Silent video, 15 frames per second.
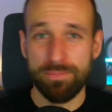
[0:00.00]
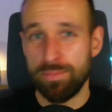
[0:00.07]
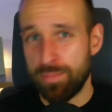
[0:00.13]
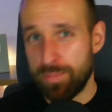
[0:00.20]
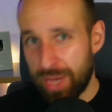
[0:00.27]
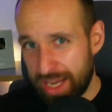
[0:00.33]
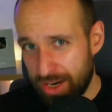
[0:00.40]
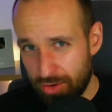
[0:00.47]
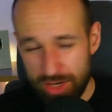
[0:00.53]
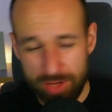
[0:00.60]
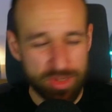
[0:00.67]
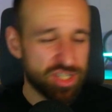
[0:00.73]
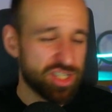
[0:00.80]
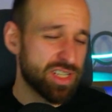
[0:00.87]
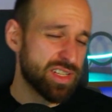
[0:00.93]
better
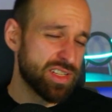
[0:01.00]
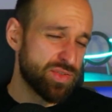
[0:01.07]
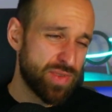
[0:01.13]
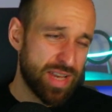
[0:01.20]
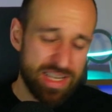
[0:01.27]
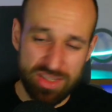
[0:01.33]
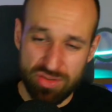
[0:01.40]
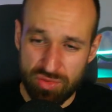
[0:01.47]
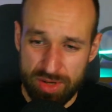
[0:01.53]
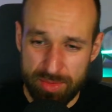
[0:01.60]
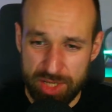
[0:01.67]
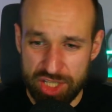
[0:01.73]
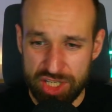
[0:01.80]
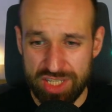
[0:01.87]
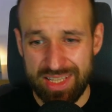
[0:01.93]
images, faster images,